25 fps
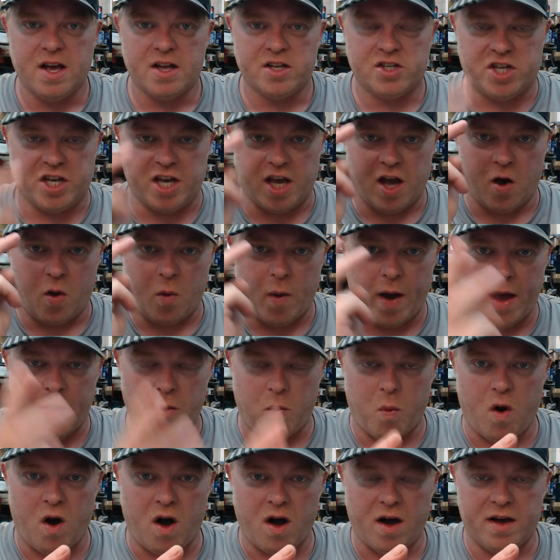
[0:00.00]
GOA
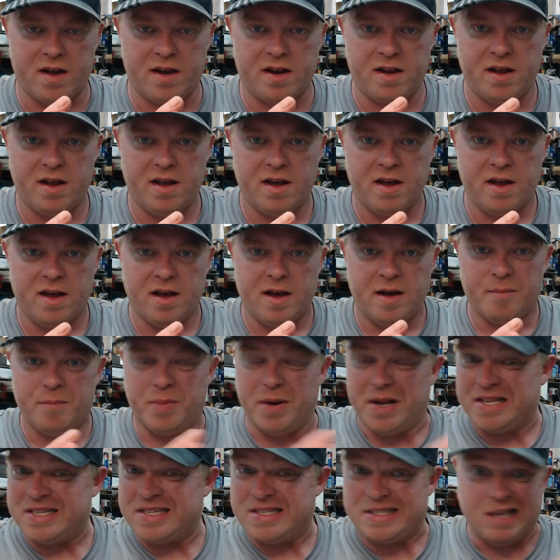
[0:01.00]
won,
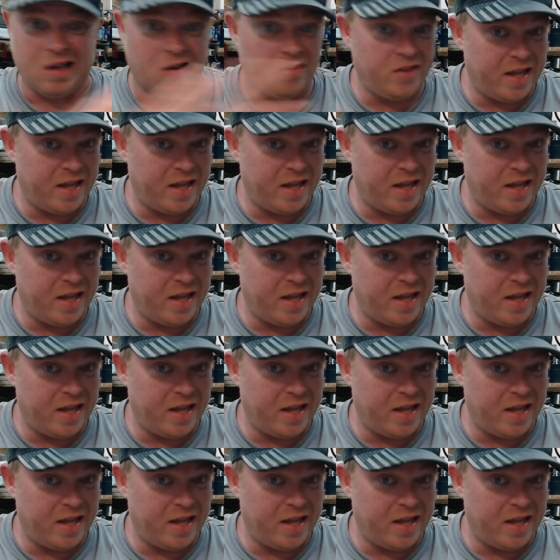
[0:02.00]
but it still